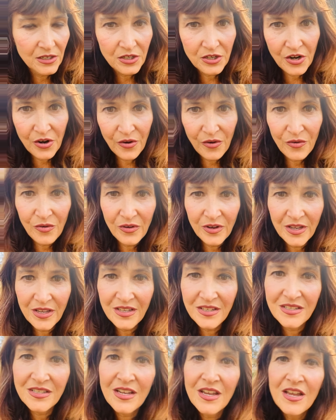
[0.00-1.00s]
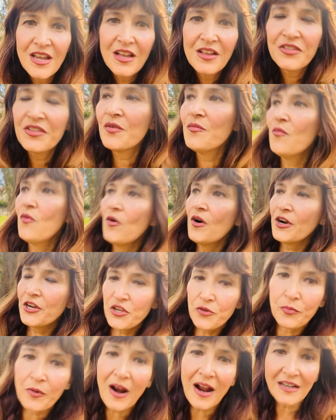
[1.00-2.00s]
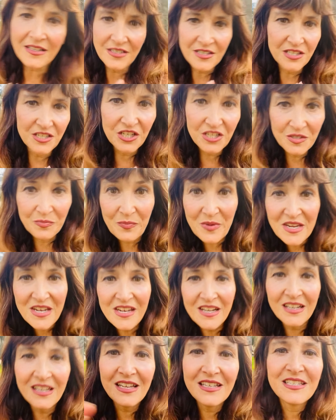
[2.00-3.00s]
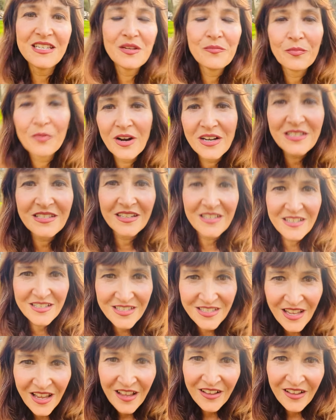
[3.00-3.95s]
you know, is the more you practice just being in deep presence,